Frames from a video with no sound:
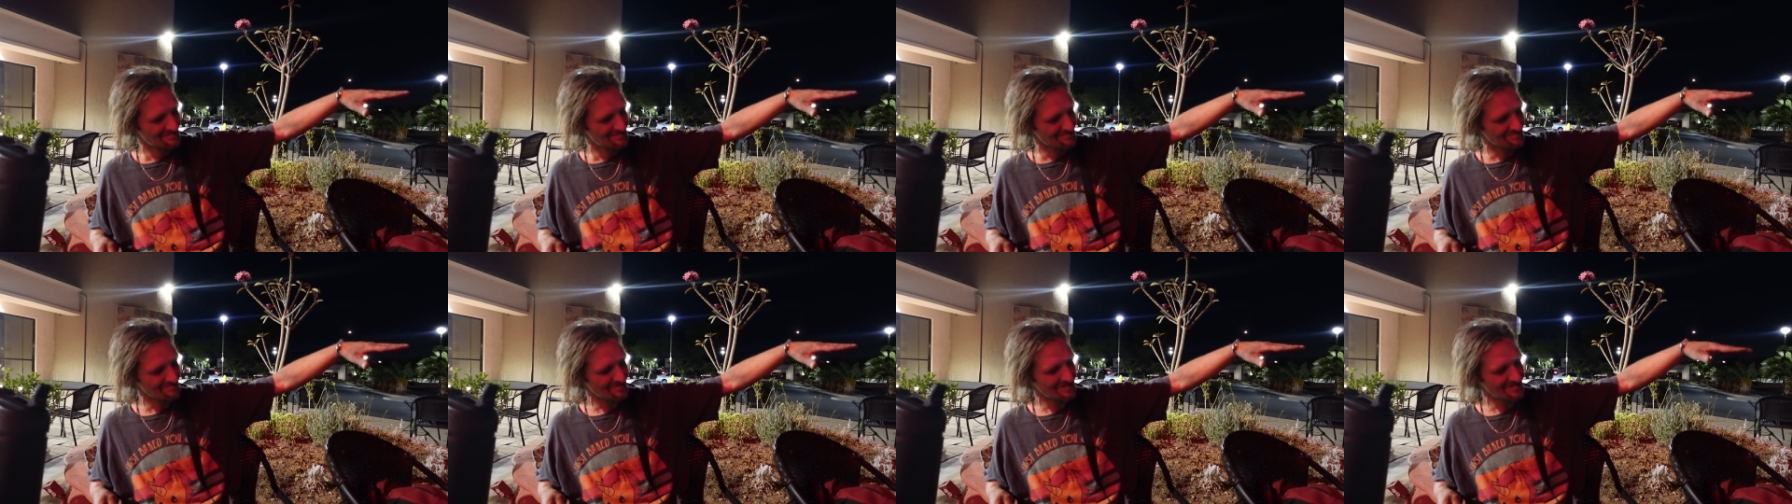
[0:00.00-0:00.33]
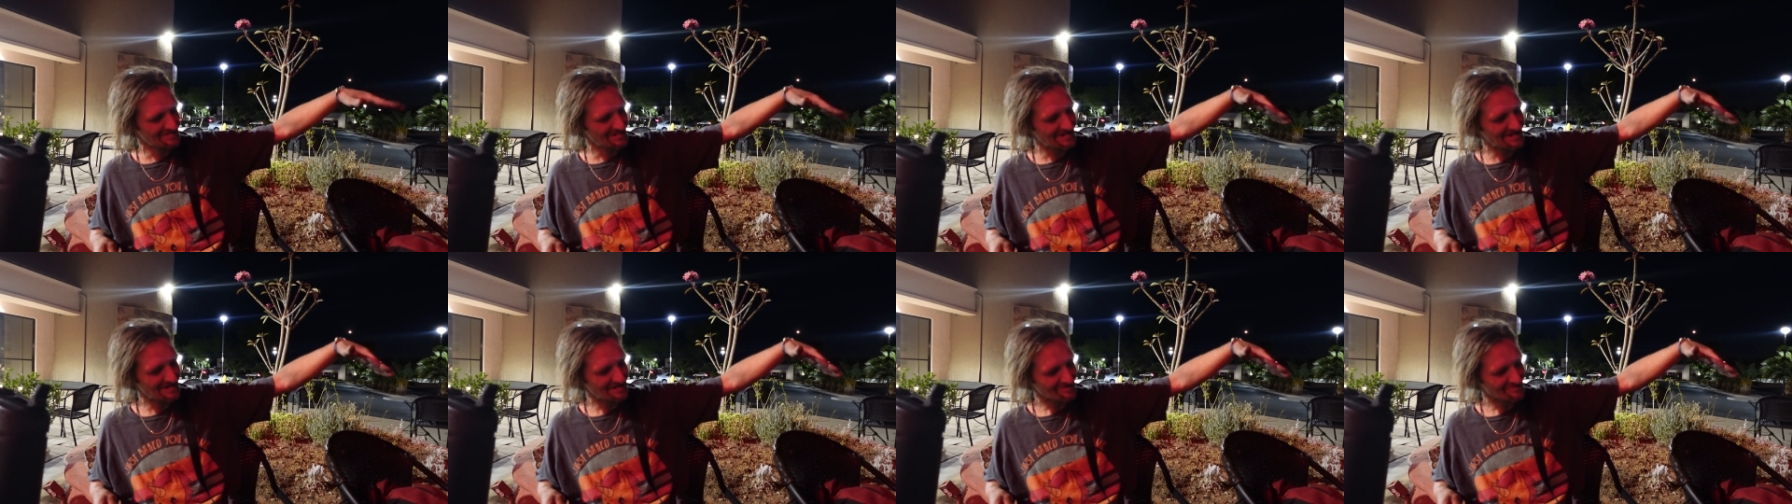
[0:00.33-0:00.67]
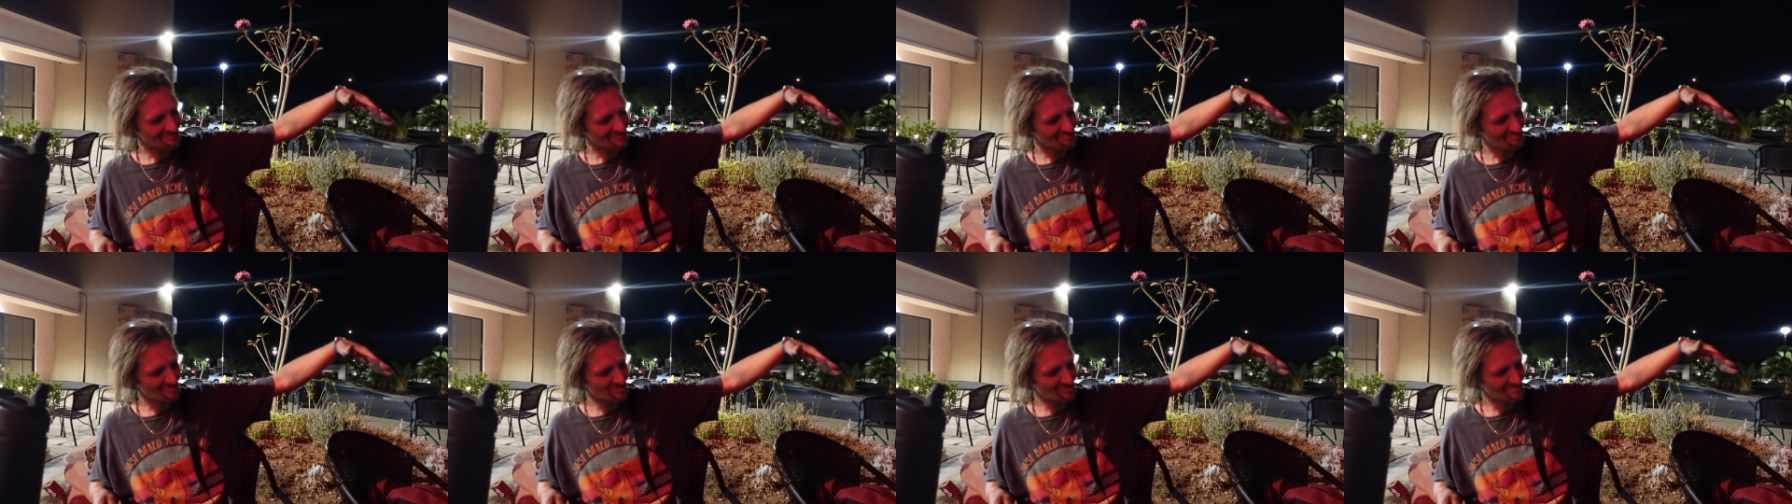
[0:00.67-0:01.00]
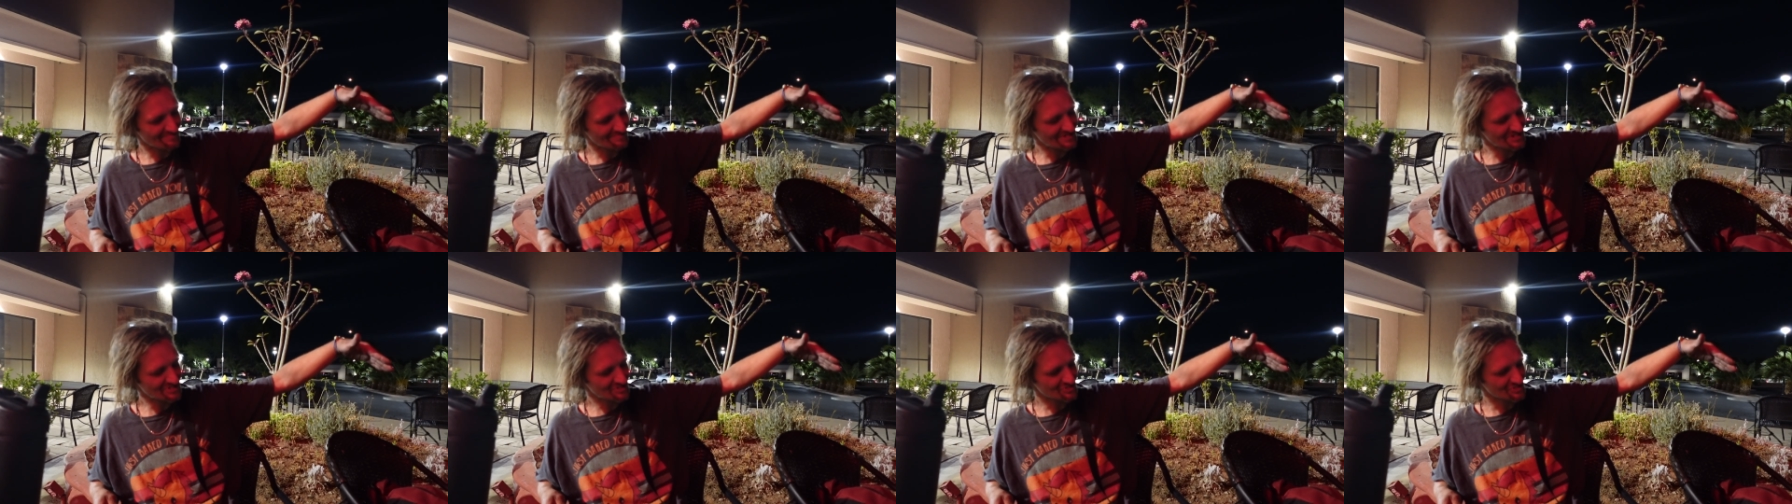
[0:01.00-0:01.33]
right now, the
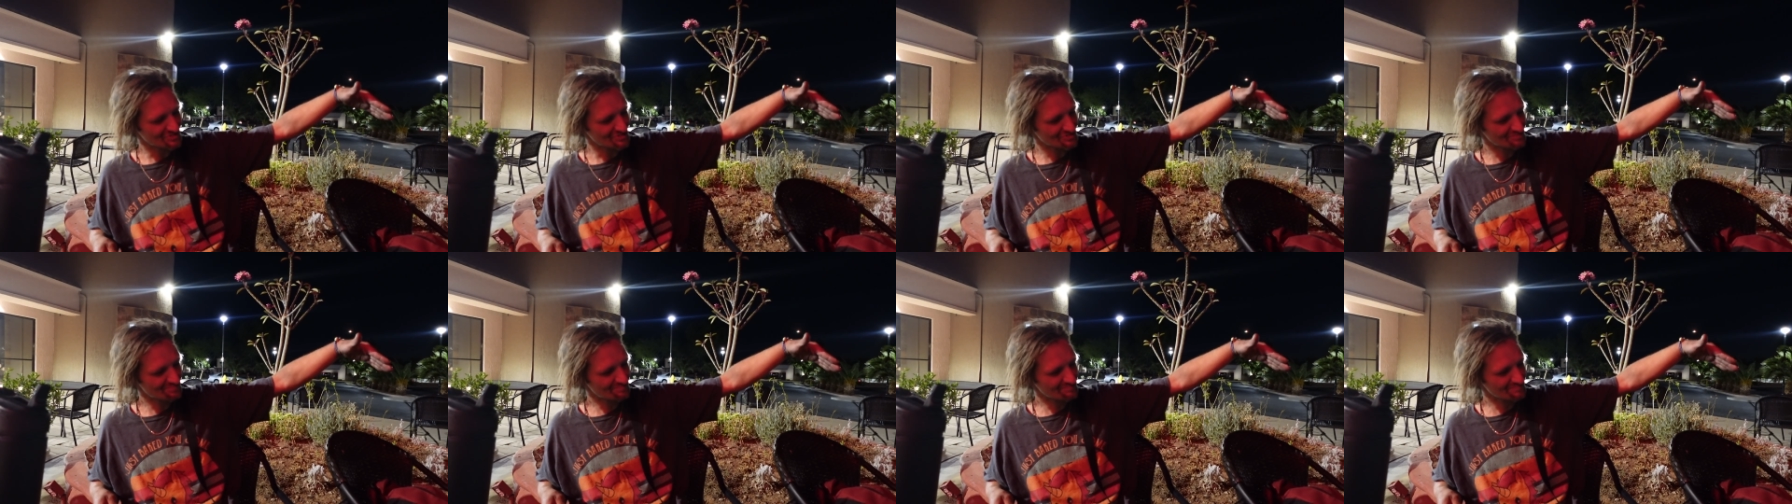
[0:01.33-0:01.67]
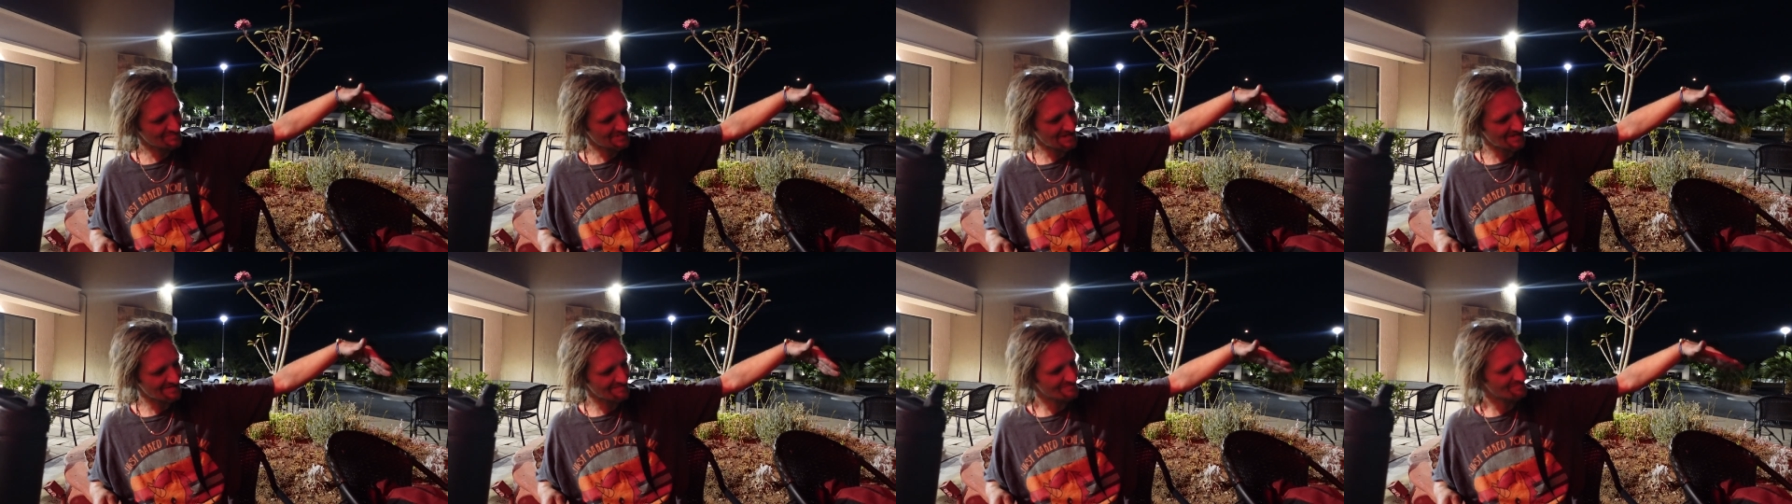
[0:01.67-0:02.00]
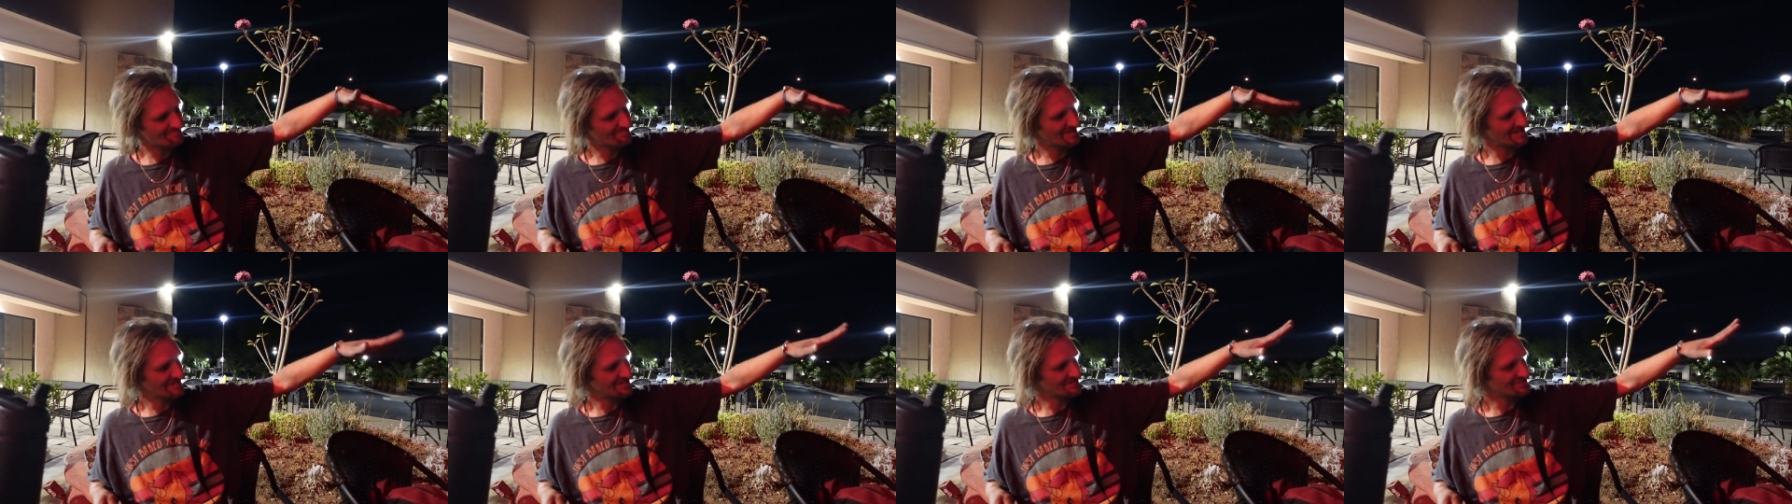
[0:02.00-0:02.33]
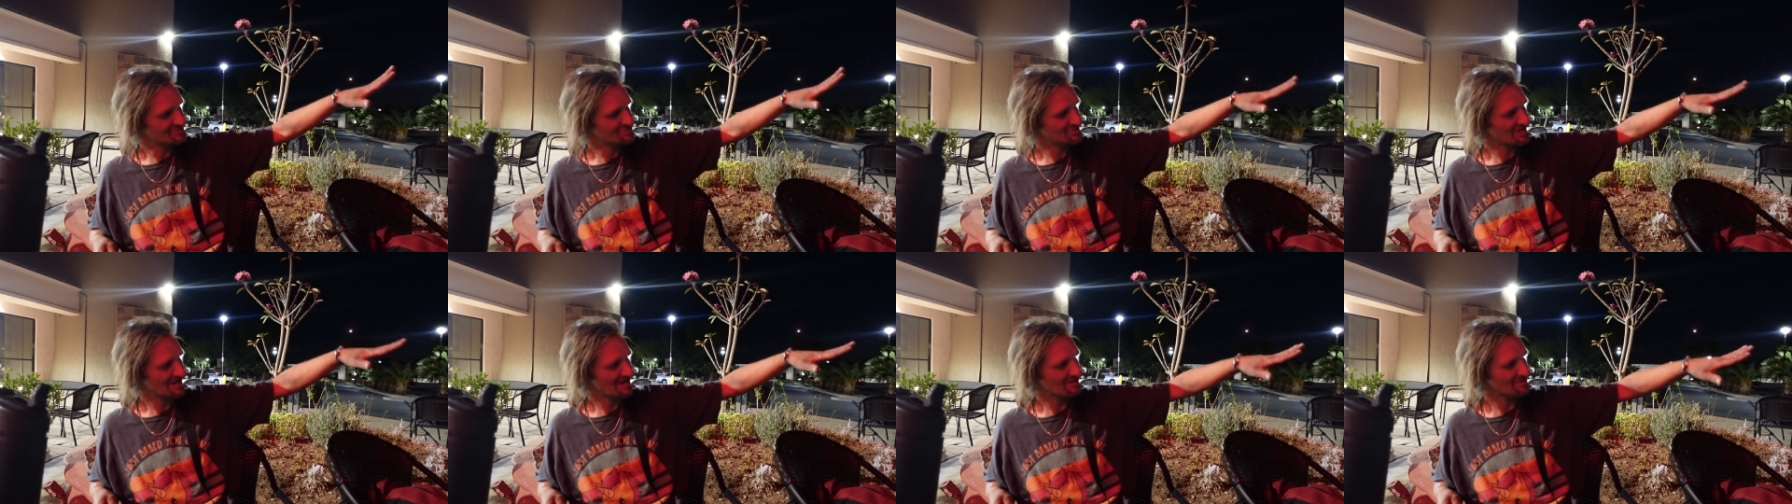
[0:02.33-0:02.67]
motivation is kind of a petty,
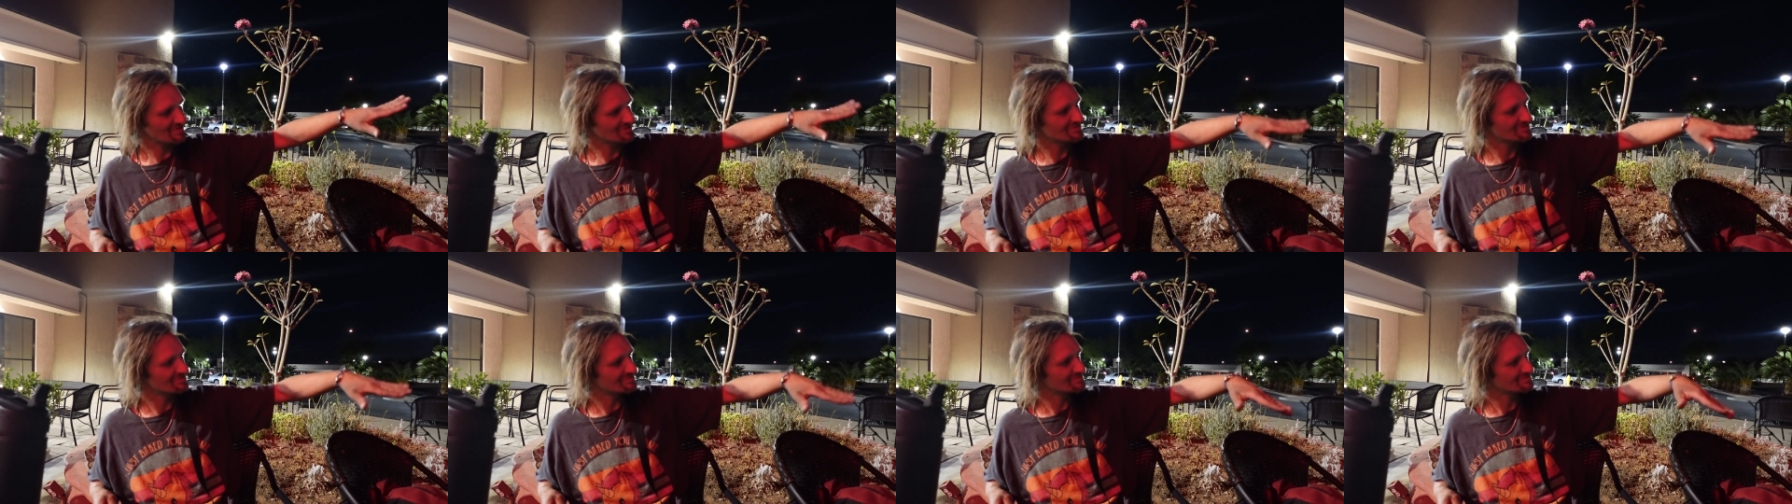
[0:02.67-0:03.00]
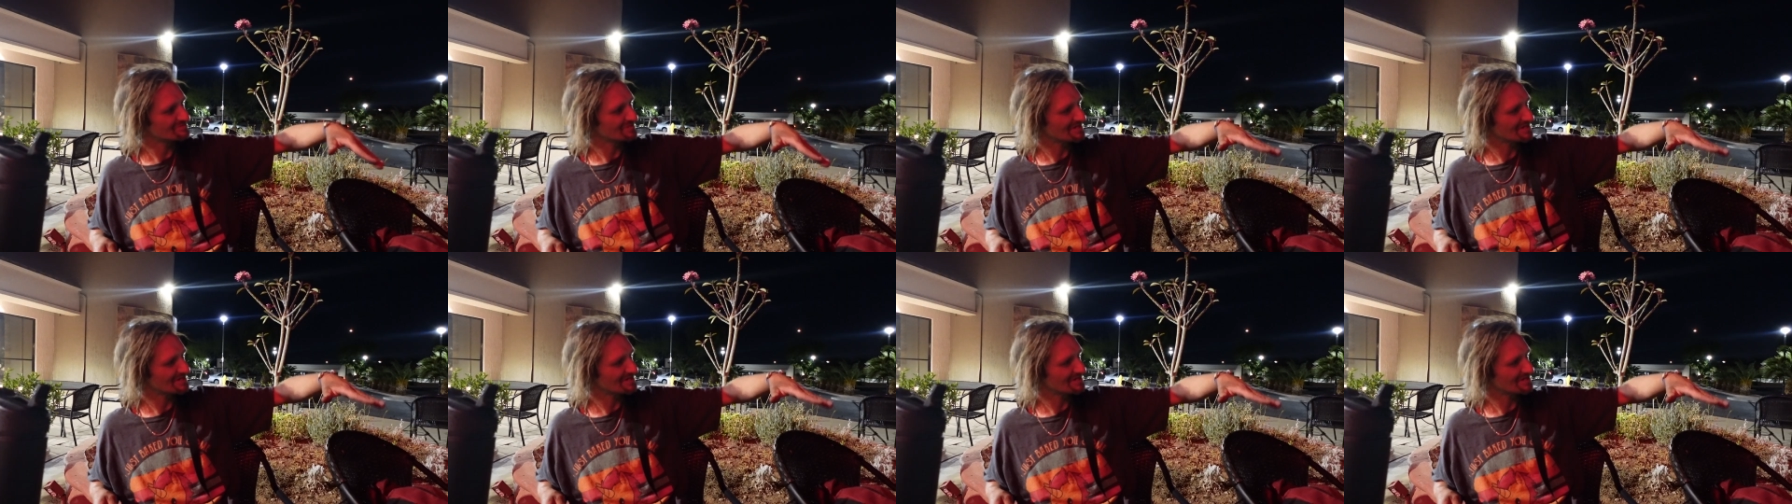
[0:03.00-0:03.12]
shallow,